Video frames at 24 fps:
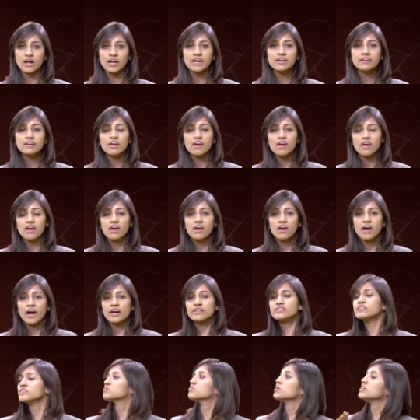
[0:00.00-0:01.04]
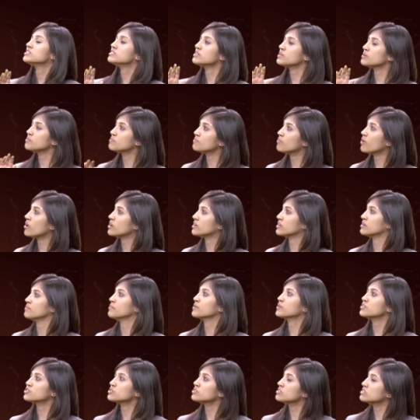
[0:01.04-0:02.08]
right? And these words are
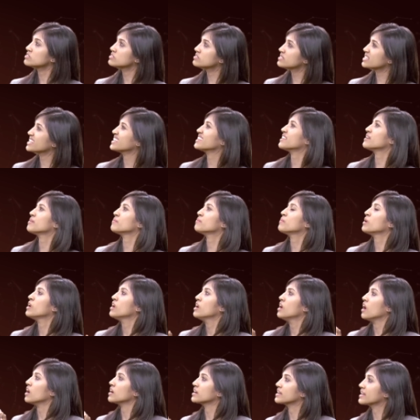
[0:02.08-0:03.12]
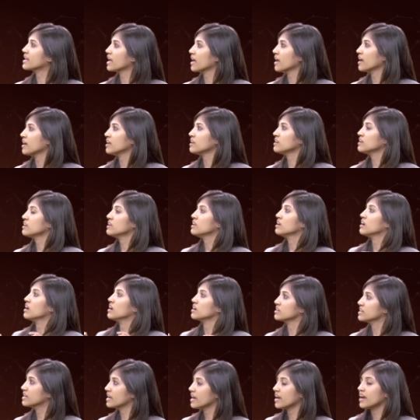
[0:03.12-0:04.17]
important because you're going to see them again,
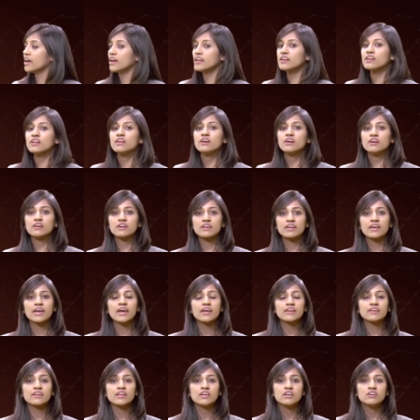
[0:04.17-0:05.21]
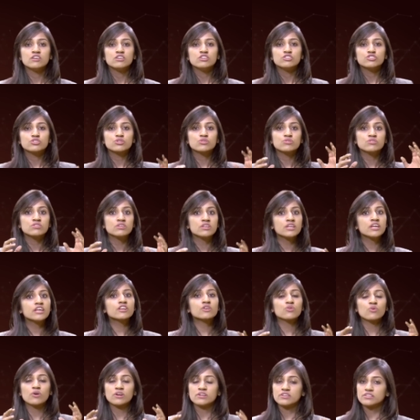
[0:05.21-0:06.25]
again, again. So you
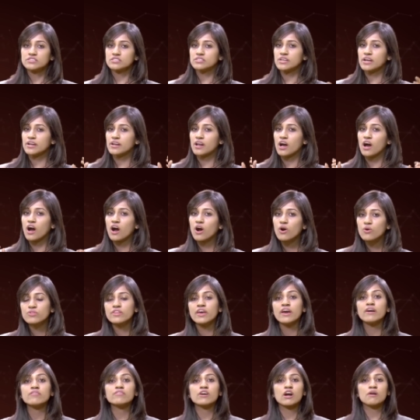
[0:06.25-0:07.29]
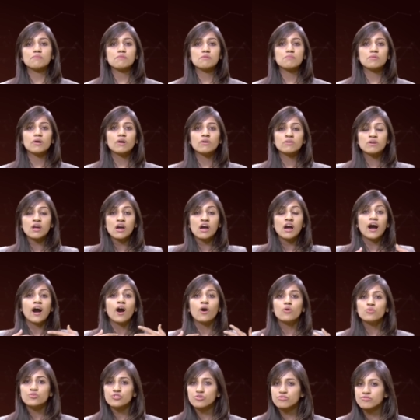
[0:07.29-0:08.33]
need to understand how they have come about,
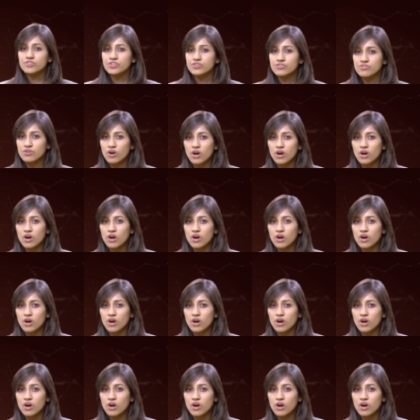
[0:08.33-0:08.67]
how did we